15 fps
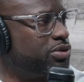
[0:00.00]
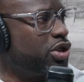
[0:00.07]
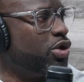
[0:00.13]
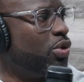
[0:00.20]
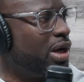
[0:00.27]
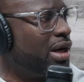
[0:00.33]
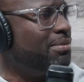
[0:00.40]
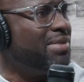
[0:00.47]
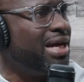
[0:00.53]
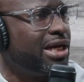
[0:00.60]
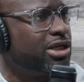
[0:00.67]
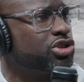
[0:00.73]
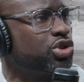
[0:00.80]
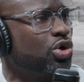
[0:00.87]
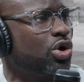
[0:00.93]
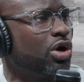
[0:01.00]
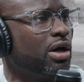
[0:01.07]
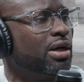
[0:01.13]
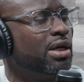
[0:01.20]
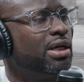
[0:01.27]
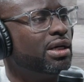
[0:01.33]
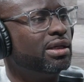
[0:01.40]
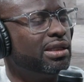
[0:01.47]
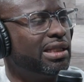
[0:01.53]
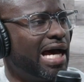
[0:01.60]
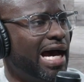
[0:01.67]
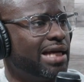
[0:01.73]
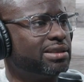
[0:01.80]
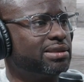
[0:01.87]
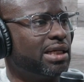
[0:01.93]
So you want to make sure
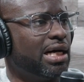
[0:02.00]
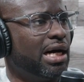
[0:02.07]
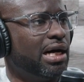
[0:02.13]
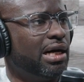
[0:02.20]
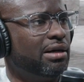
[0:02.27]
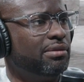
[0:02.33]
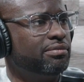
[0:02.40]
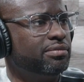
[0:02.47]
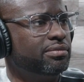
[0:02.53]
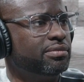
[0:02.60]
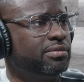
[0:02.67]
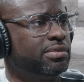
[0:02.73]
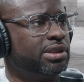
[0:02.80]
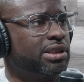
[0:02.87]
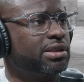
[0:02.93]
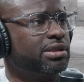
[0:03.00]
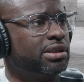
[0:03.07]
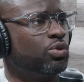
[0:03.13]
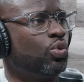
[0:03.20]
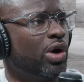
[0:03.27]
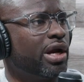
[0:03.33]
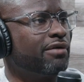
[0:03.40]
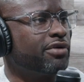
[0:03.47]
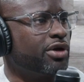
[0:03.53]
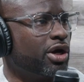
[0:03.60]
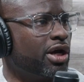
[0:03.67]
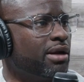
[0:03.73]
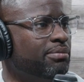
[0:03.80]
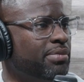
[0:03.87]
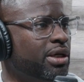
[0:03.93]
that whatever you're
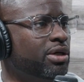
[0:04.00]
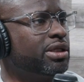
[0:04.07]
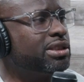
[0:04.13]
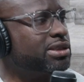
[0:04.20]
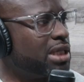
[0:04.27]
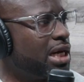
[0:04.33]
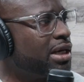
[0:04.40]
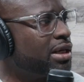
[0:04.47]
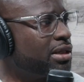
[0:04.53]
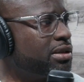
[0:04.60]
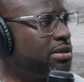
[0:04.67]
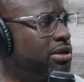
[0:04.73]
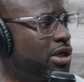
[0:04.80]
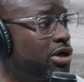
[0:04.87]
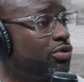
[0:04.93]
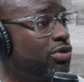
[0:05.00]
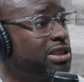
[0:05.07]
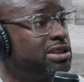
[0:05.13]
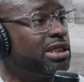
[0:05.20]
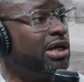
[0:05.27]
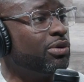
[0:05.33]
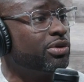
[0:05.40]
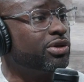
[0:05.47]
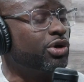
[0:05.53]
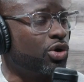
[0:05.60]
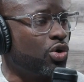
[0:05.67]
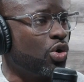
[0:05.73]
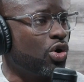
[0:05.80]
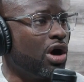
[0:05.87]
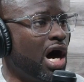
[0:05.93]
going to build is kind of going to resonate with your
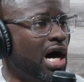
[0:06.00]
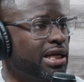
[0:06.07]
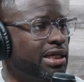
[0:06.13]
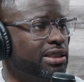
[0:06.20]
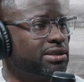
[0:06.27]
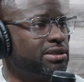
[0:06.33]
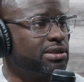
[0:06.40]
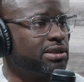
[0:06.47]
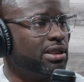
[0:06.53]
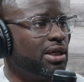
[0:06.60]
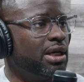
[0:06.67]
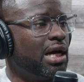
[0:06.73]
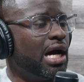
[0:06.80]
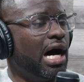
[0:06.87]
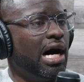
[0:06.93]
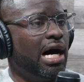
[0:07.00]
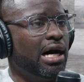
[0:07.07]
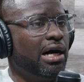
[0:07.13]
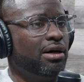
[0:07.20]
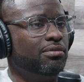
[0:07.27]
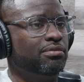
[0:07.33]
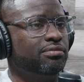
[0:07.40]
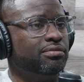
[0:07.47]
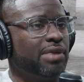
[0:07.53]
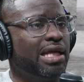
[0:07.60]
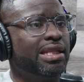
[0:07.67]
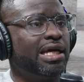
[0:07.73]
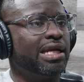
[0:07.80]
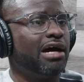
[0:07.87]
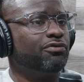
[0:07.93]
core audience. And
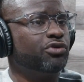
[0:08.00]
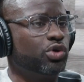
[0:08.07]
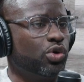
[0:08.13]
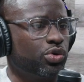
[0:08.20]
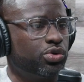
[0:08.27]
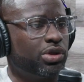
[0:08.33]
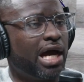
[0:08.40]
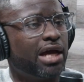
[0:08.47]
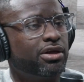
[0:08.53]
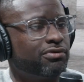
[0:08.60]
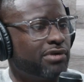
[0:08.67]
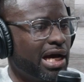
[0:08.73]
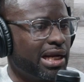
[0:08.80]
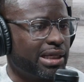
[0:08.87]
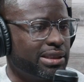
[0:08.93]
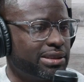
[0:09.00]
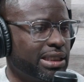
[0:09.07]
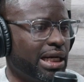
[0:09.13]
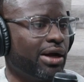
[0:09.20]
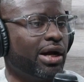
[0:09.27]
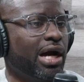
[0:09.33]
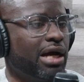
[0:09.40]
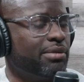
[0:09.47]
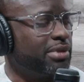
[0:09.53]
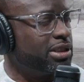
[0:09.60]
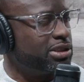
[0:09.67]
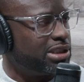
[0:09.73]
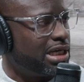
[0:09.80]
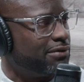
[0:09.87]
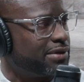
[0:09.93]
then after you go through that, you've got to get Terry on,
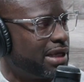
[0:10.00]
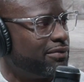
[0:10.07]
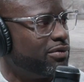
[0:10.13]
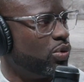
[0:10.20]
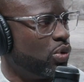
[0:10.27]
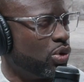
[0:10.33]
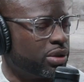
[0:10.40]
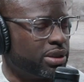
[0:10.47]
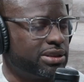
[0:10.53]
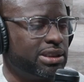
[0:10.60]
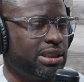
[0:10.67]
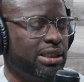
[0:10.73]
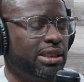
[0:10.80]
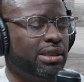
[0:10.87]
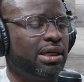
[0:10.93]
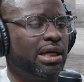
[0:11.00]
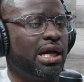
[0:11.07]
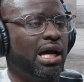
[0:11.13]
because you have to have a warranty.